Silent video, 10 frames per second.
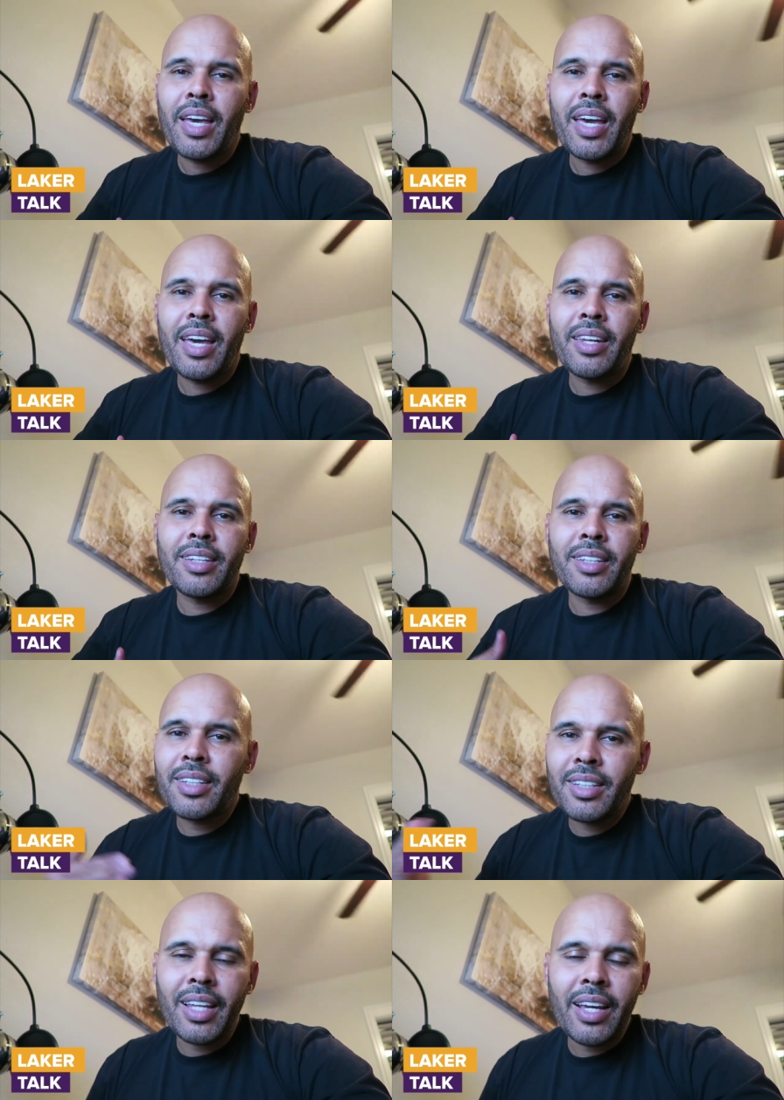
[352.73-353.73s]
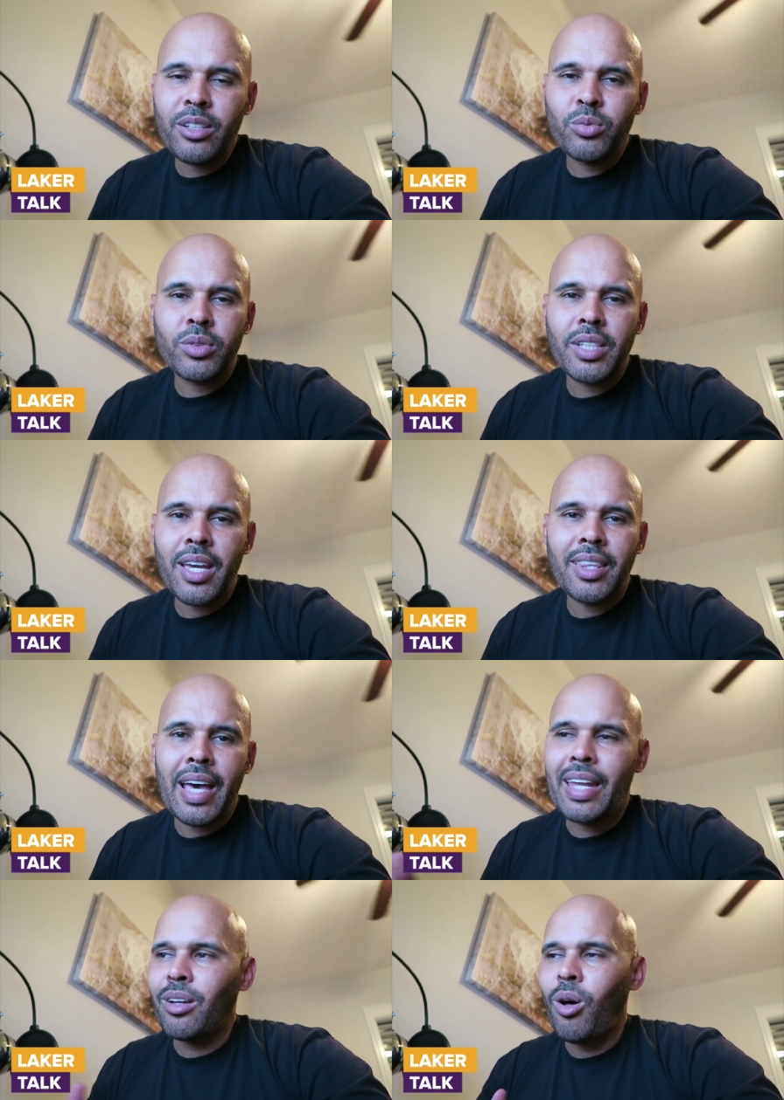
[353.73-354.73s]
And the Lakers will take
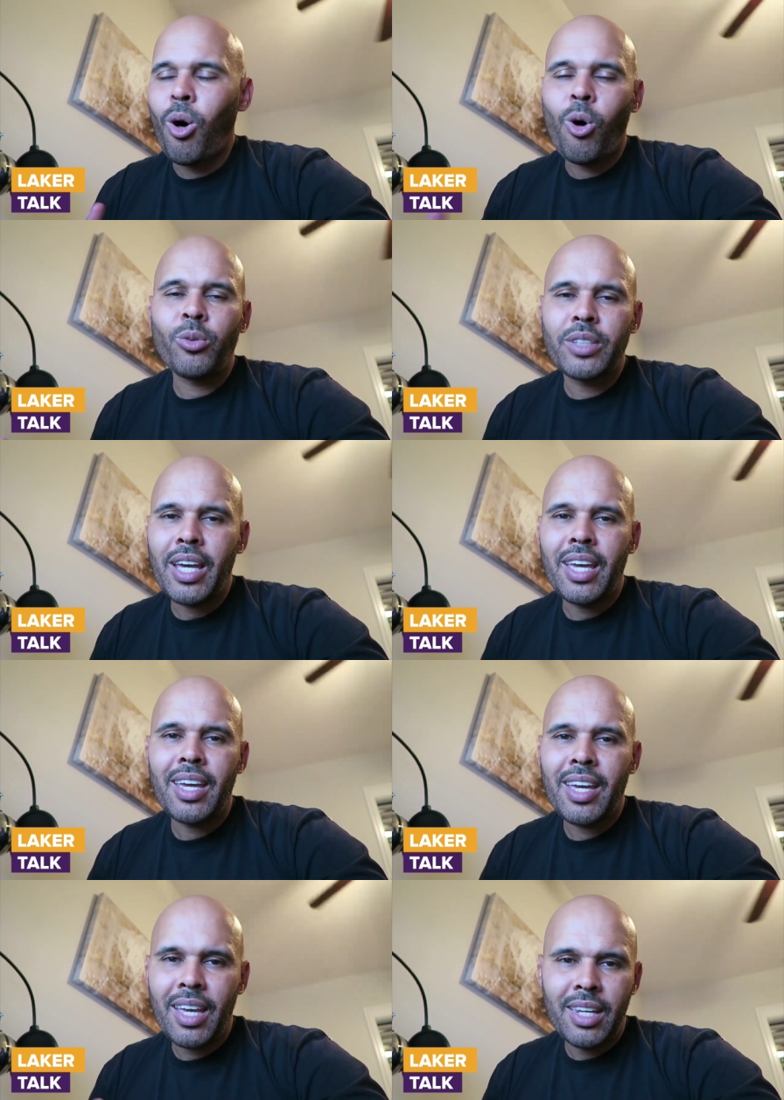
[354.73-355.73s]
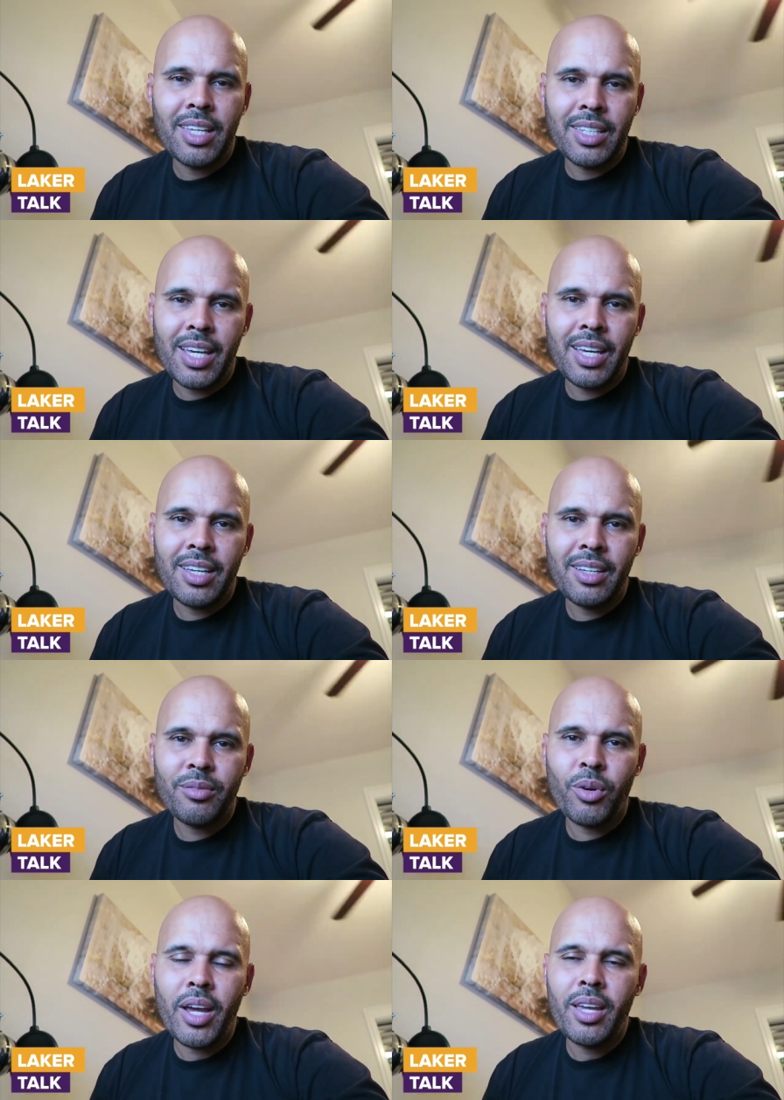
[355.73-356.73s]
that all day, any day,
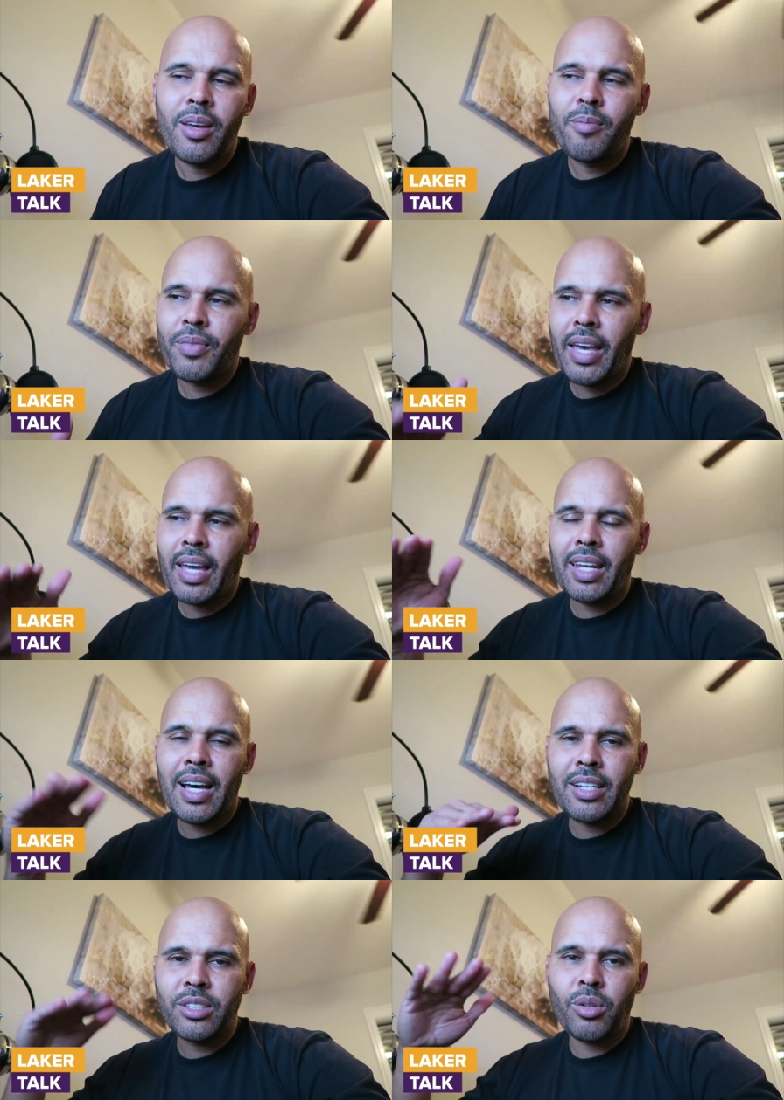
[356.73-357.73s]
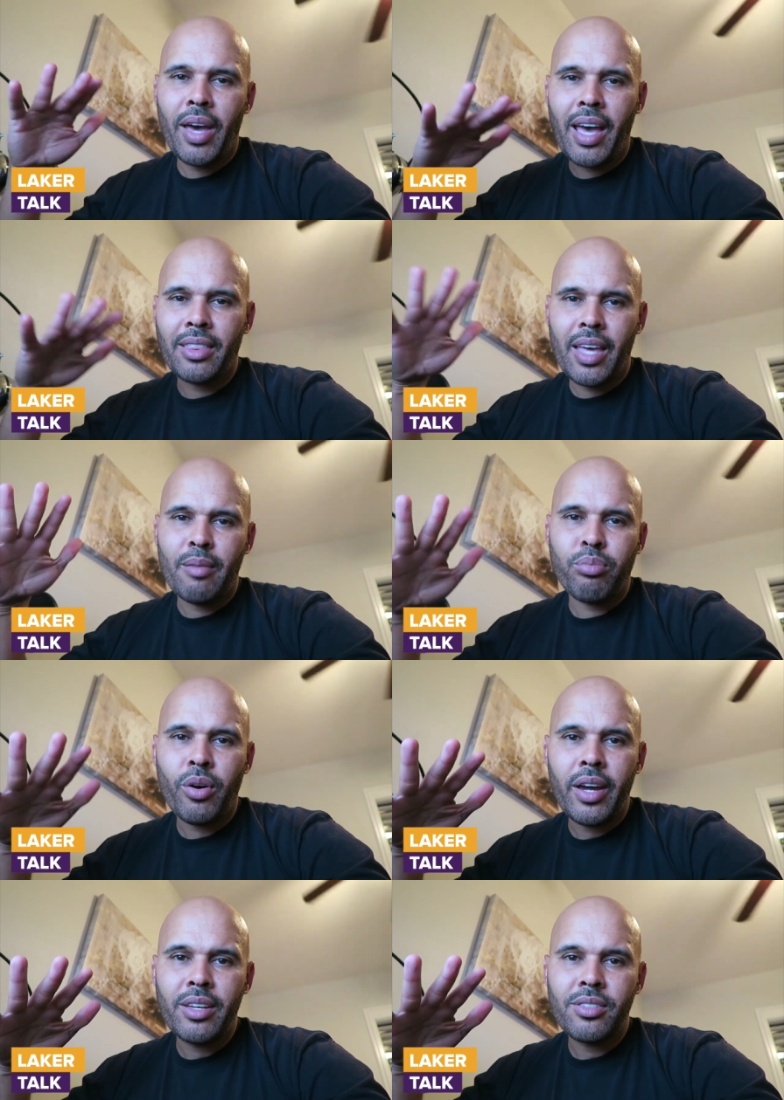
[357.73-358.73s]
right? At Lonzo at that
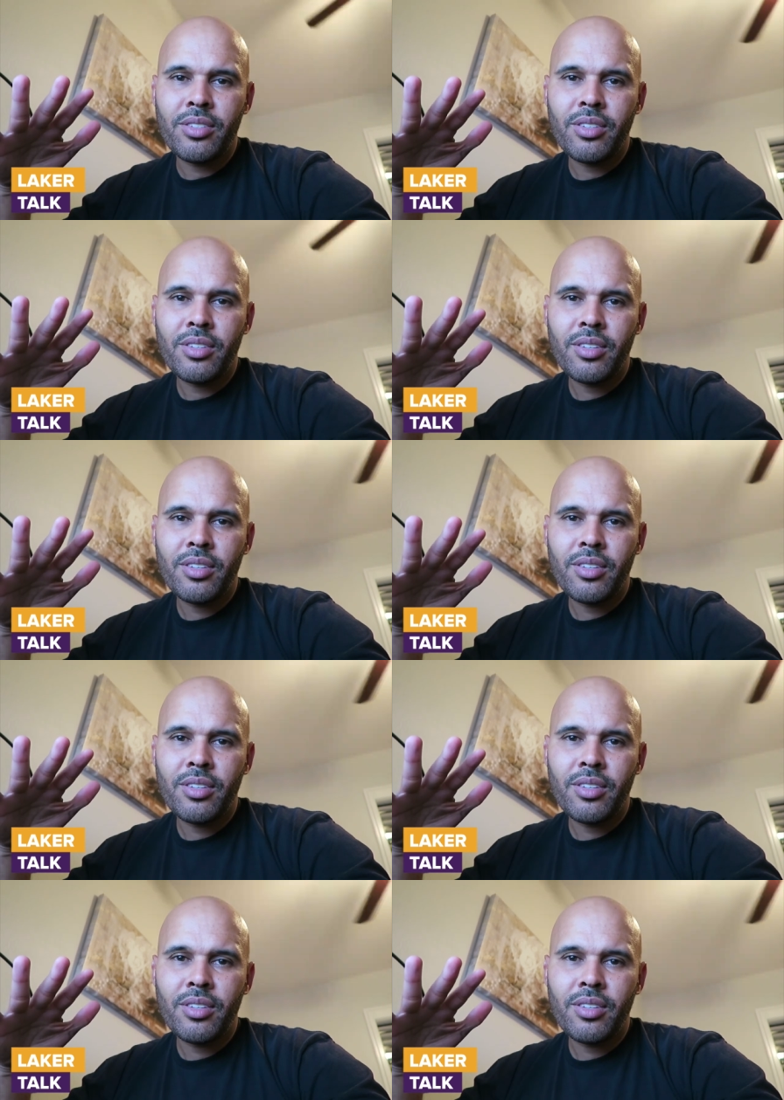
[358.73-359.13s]
price.